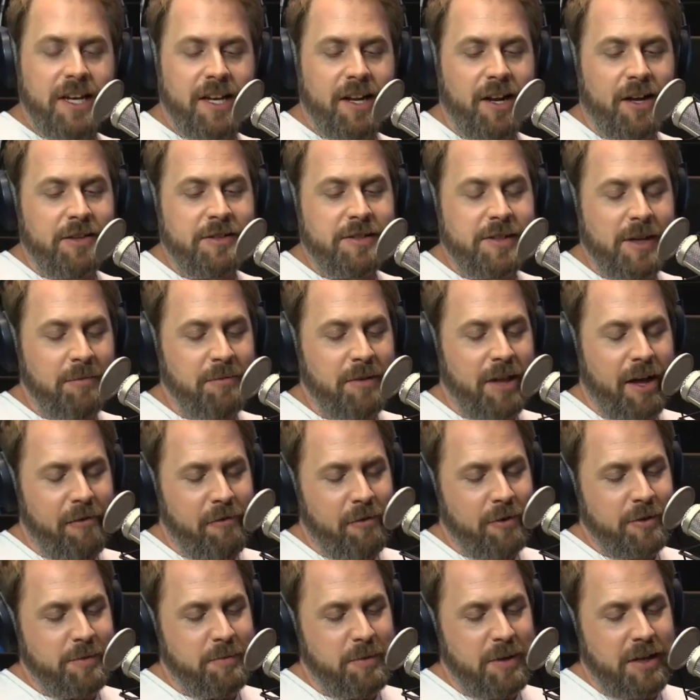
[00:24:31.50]
on some
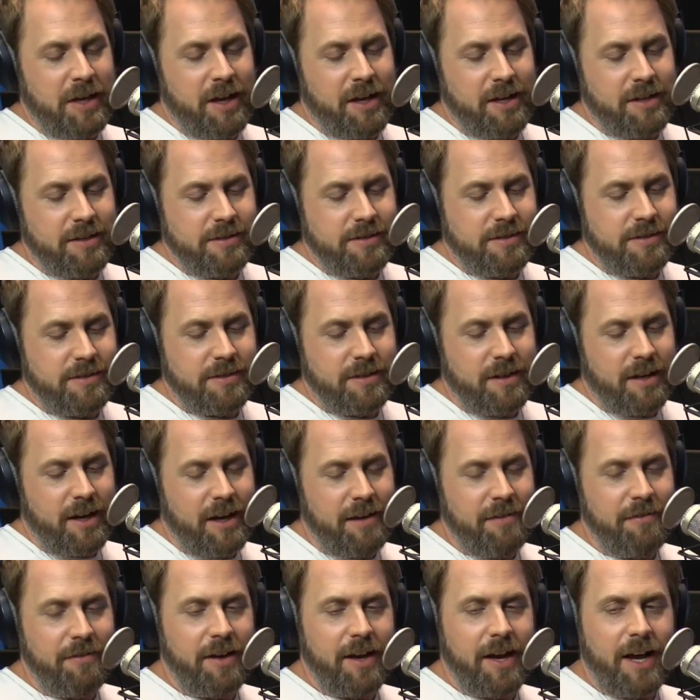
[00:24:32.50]
levels because
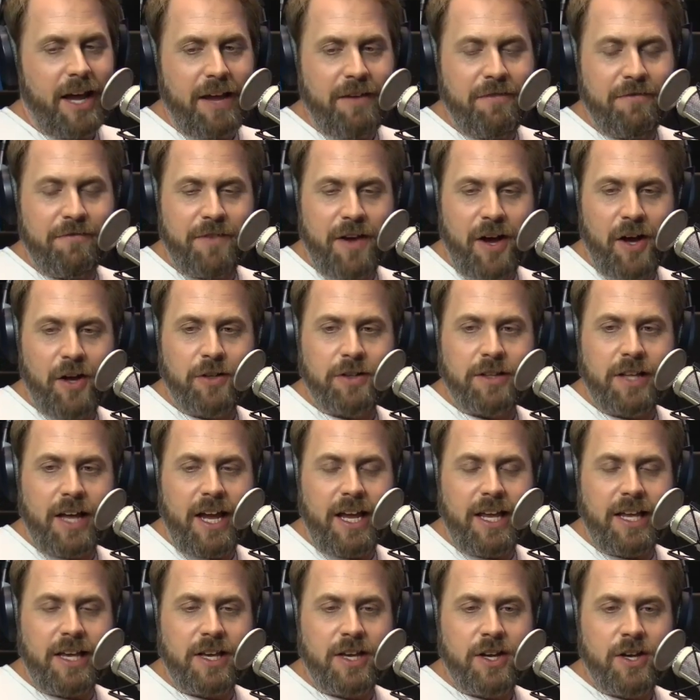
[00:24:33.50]
I, I felt
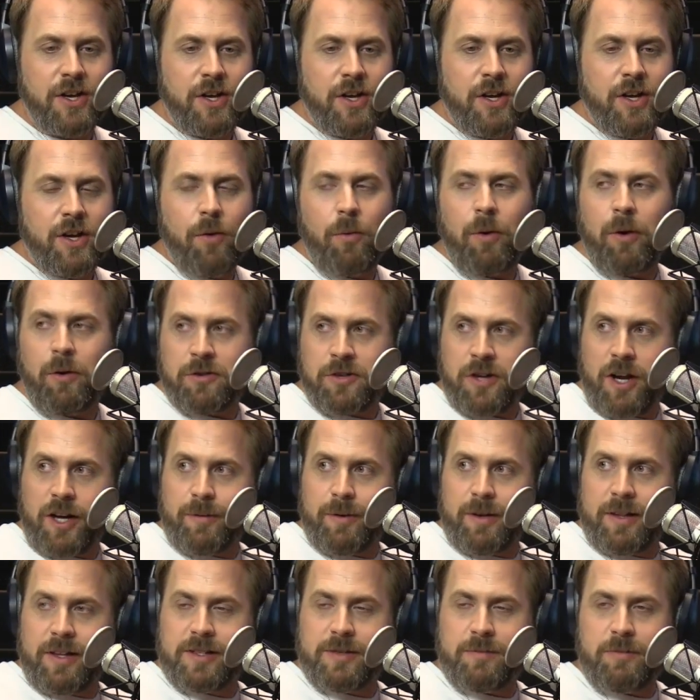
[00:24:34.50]
like we were talking
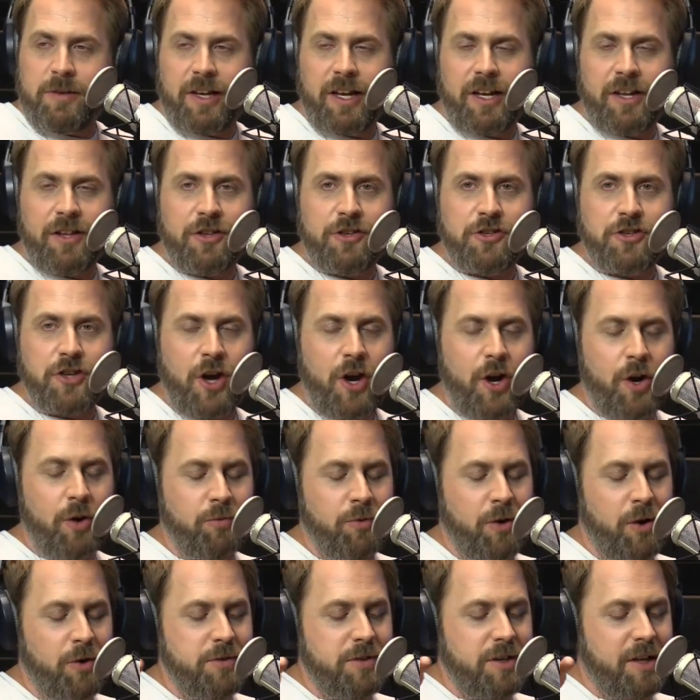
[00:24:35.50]
about this at the beginning of the show.
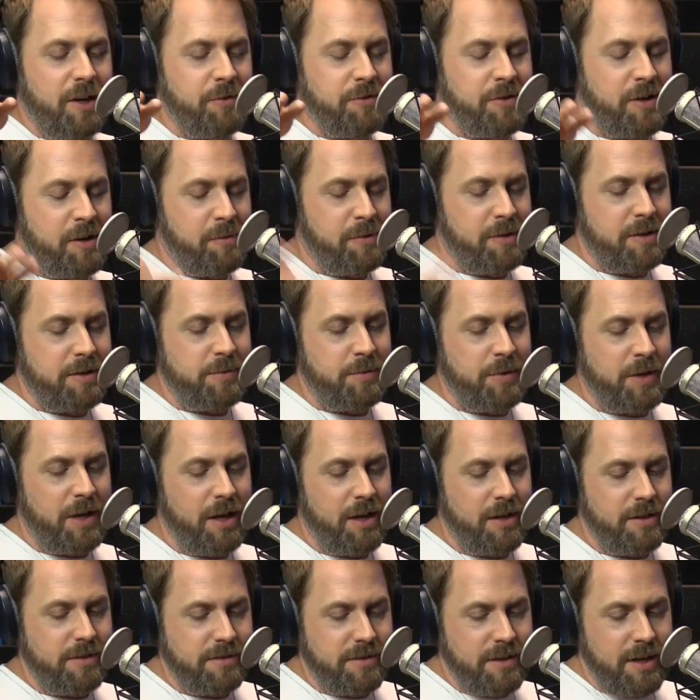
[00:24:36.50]
Rosie and I were talking about this
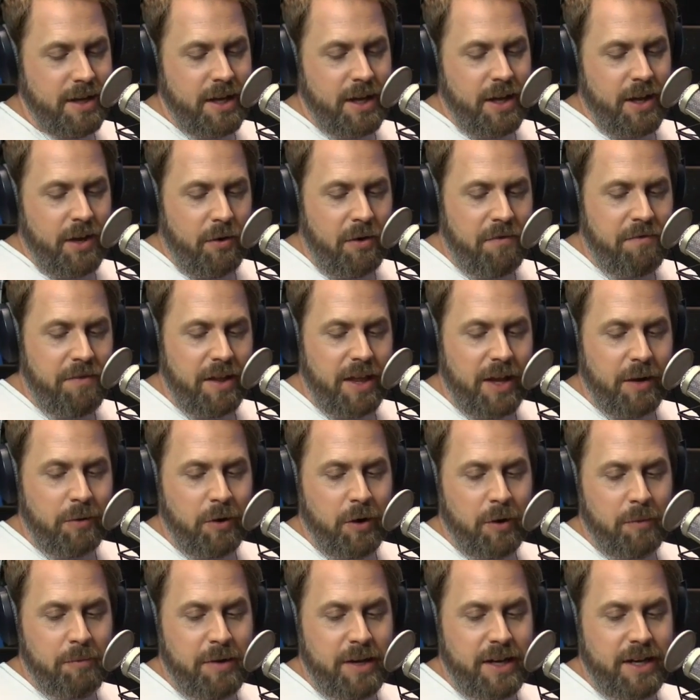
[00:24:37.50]
because we felt like
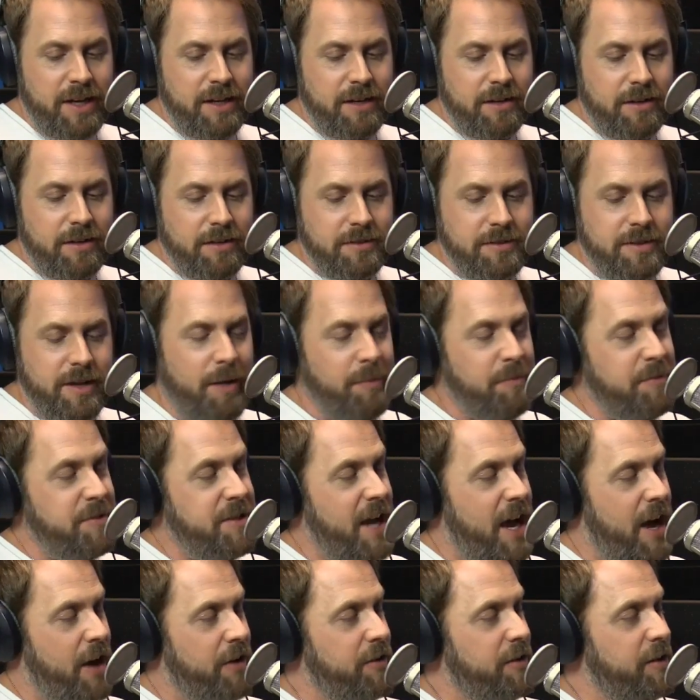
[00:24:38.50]
we were being dumbed
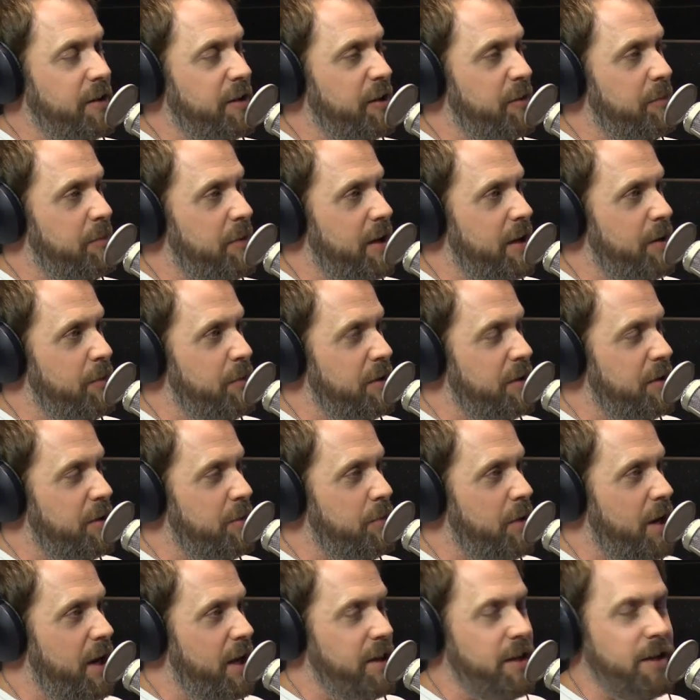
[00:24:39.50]
down a little bit with the
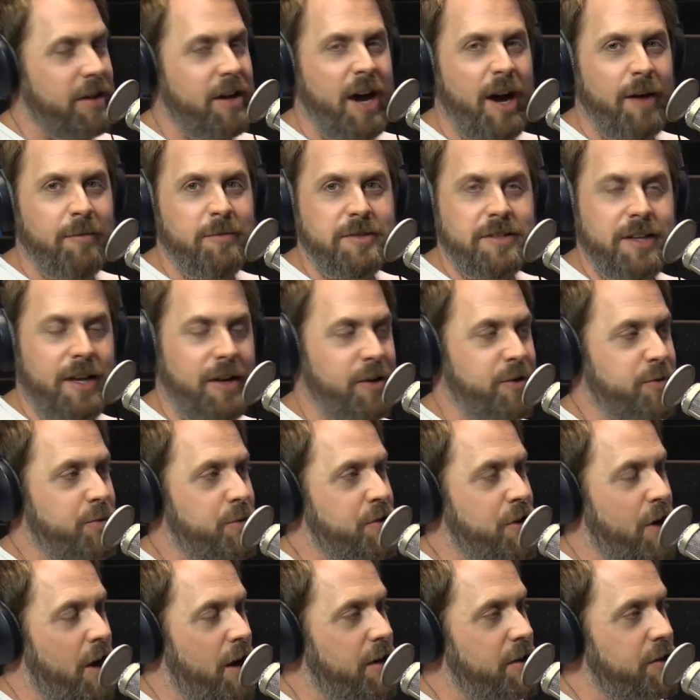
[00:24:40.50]
mm-hmm. way the commentators were
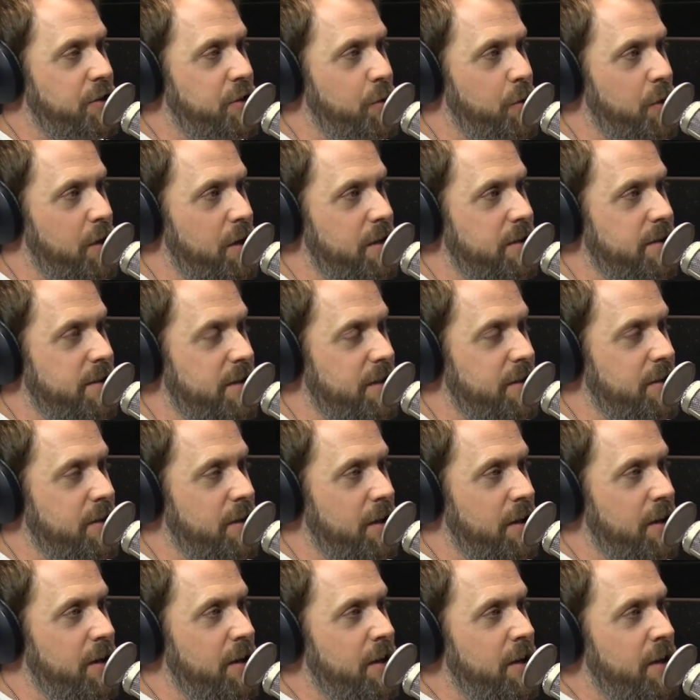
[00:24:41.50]
talking to us and
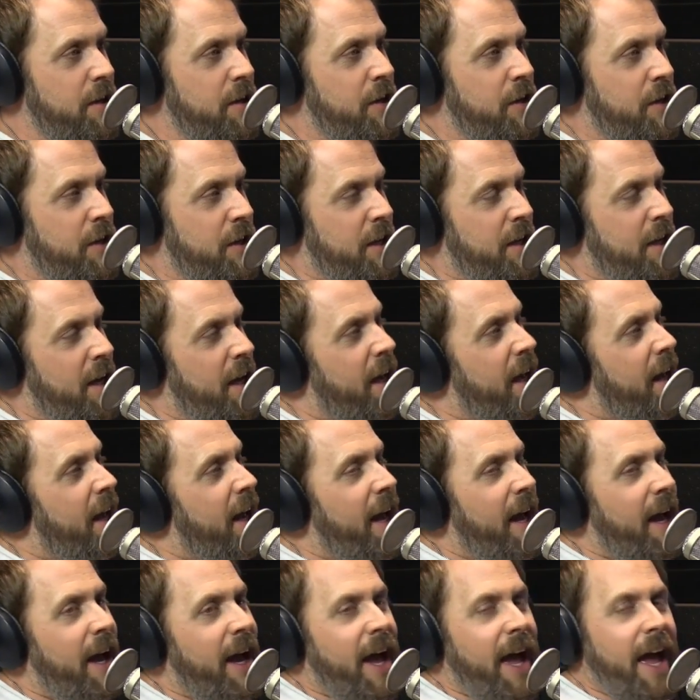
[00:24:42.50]

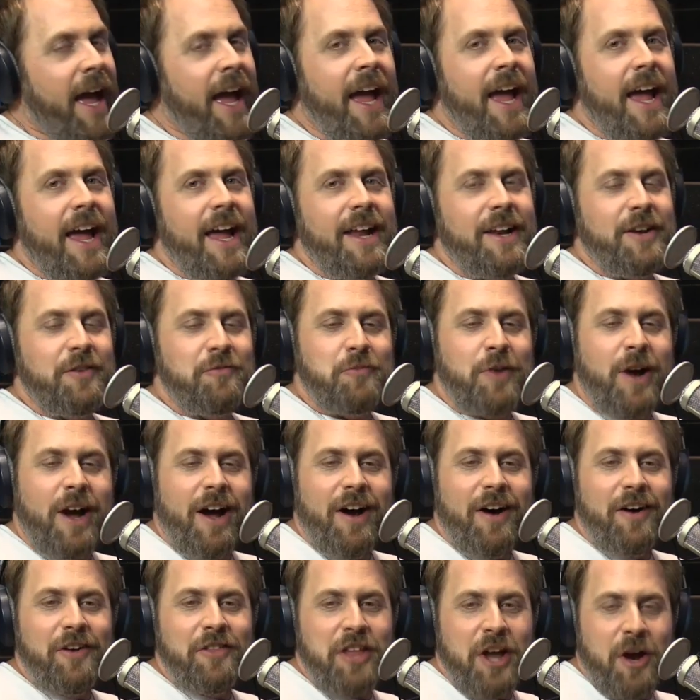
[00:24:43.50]
and
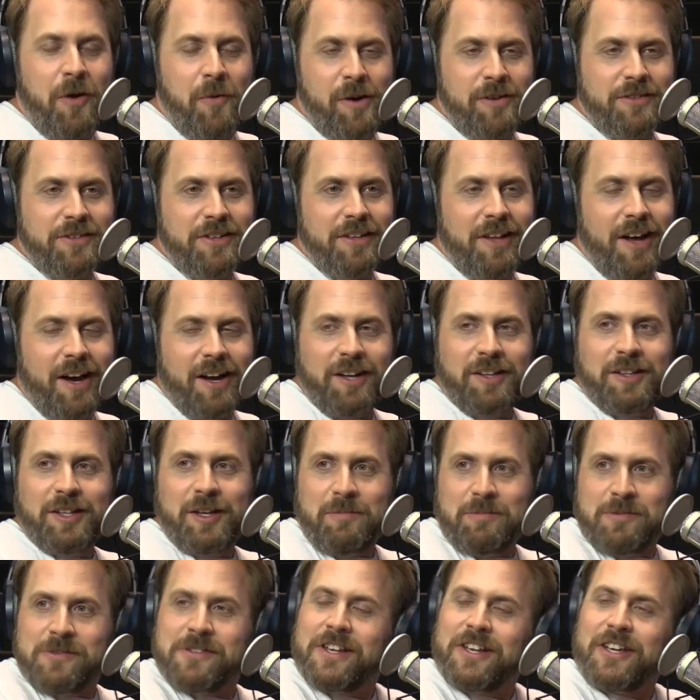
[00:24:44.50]
well, there was a lot of
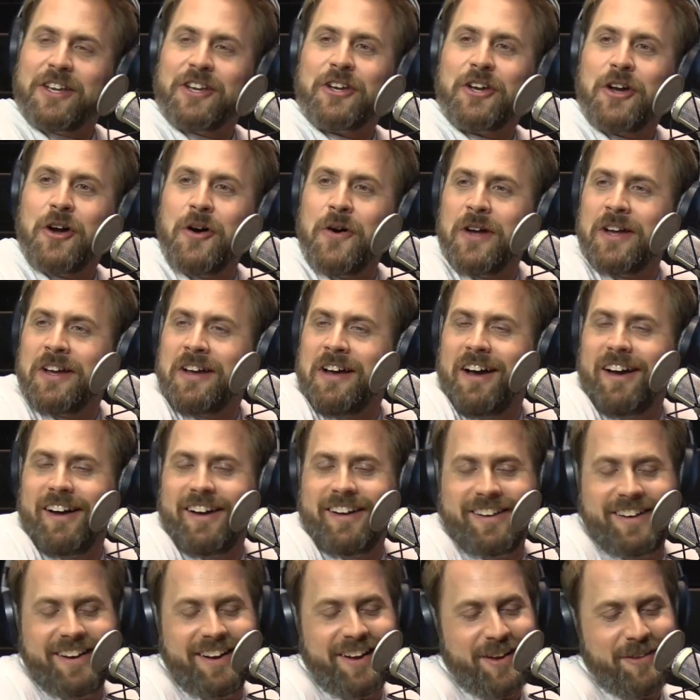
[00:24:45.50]
lip syncing going
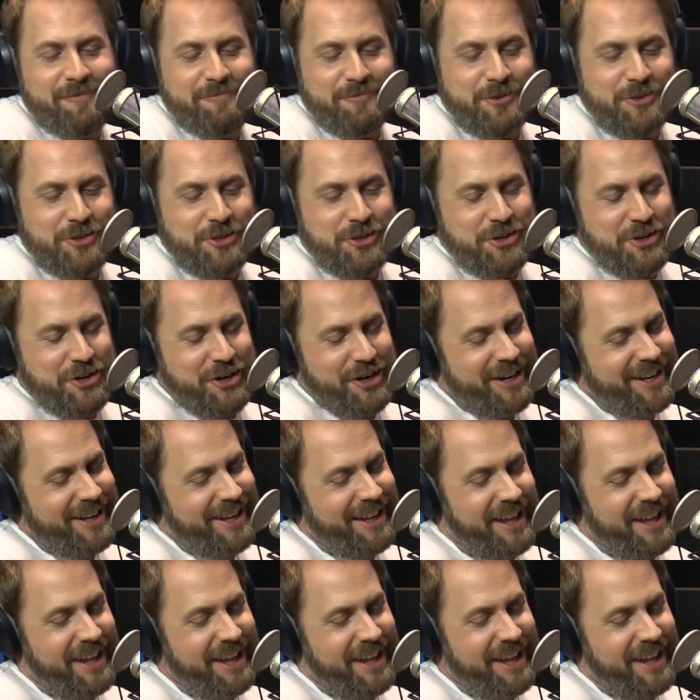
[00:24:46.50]
on. Sure.